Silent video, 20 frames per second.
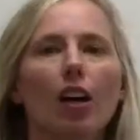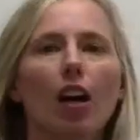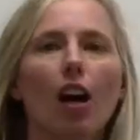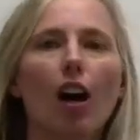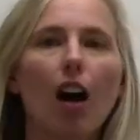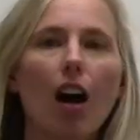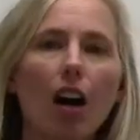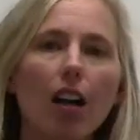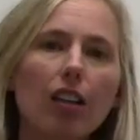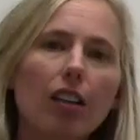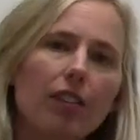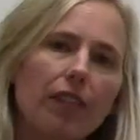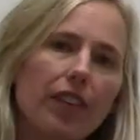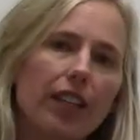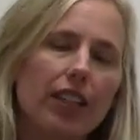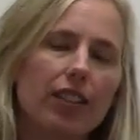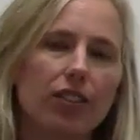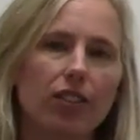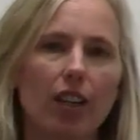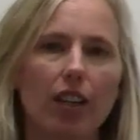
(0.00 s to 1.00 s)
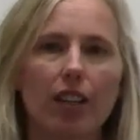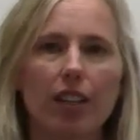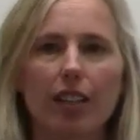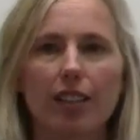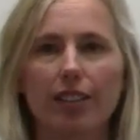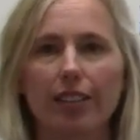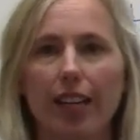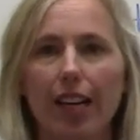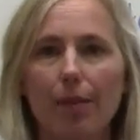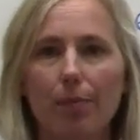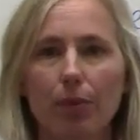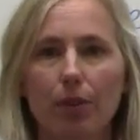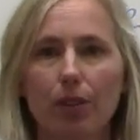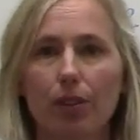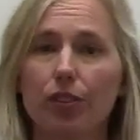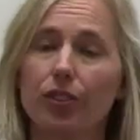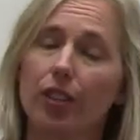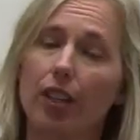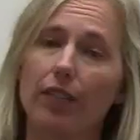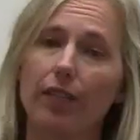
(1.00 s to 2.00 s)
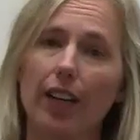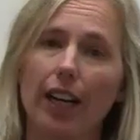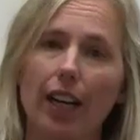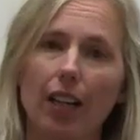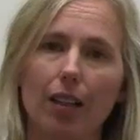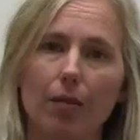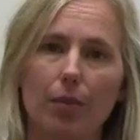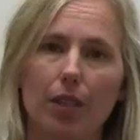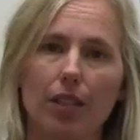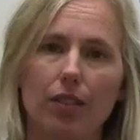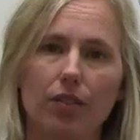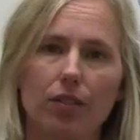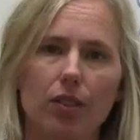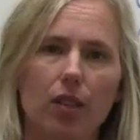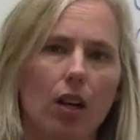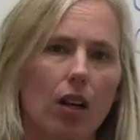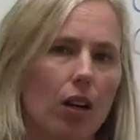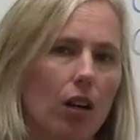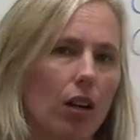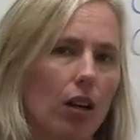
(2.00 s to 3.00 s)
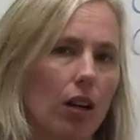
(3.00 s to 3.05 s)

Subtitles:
All of these are examples of elements.